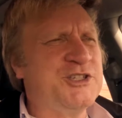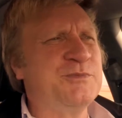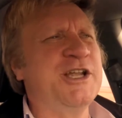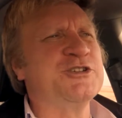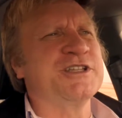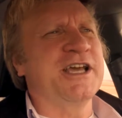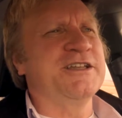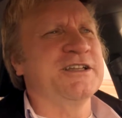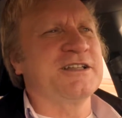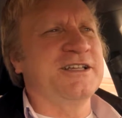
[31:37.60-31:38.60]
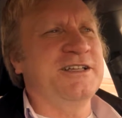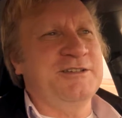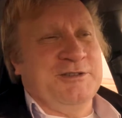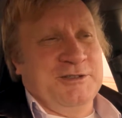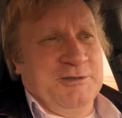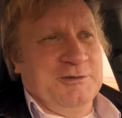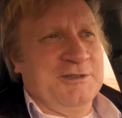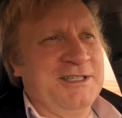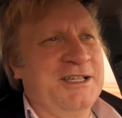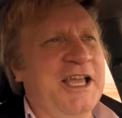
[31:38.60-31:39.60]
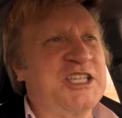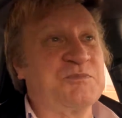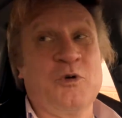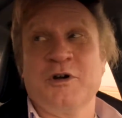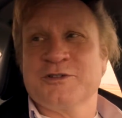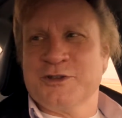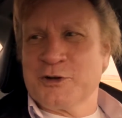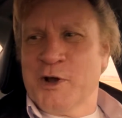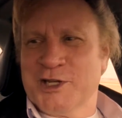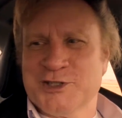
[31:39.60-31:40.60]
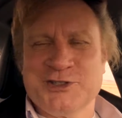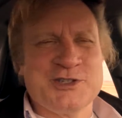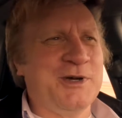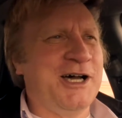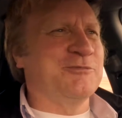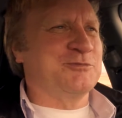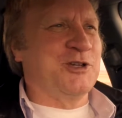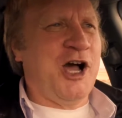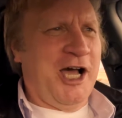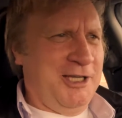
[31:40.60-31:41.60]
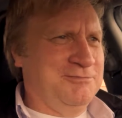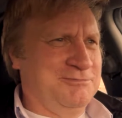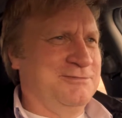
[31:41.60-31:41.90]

major technically, to explore the questions about God